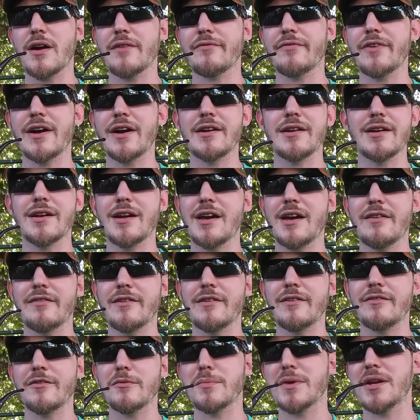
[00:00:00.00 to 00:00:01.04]
find it. I haven't
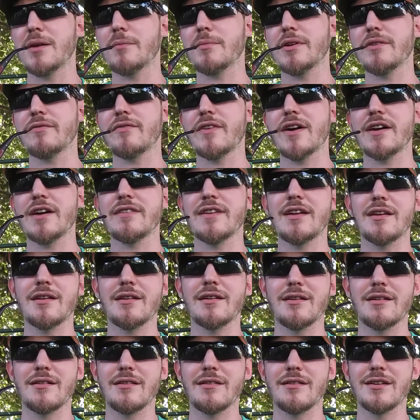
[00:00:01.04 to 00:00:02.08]
ever been able to find
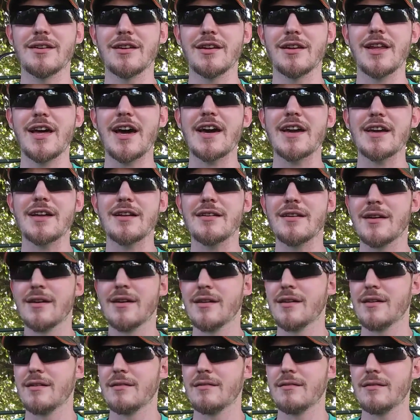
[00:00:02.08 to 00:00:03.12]
the the Delight
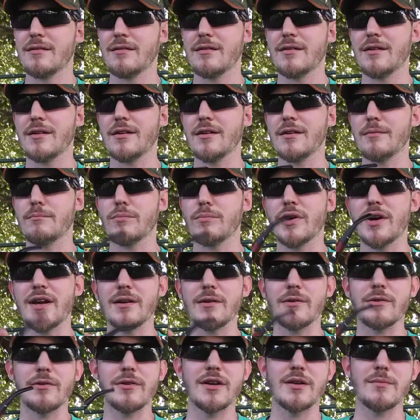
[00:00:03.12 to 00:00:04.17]

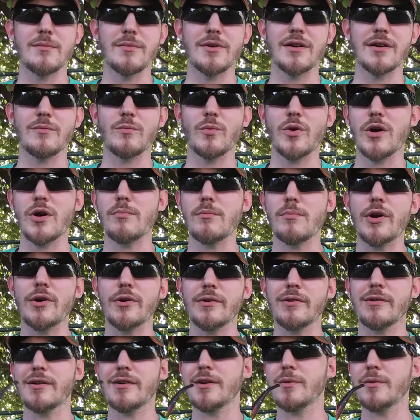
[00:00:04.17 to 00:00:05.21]
brand creamer at Walmart
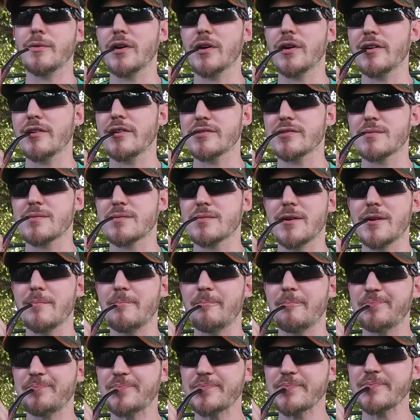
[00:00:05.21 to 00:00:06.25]
or anywhere else, but
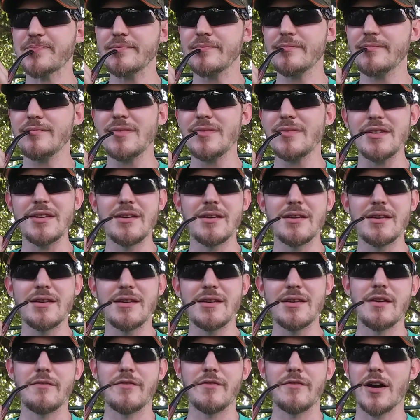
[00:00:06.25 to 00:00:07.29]

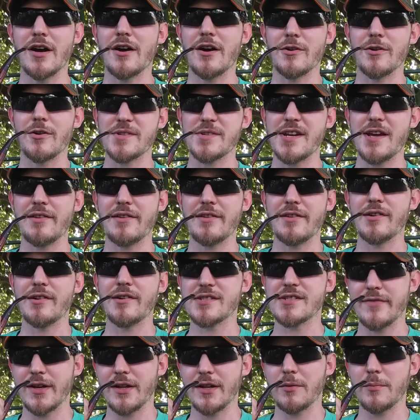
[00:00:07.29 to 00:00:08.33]
if you have down there, it's available
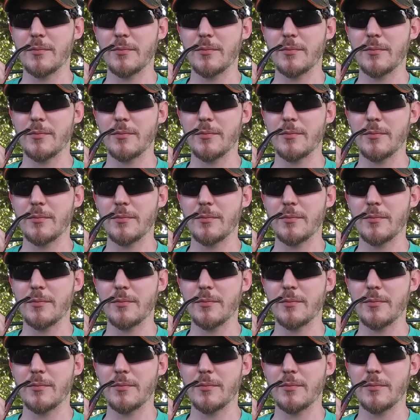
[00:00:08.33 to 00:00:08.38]
there.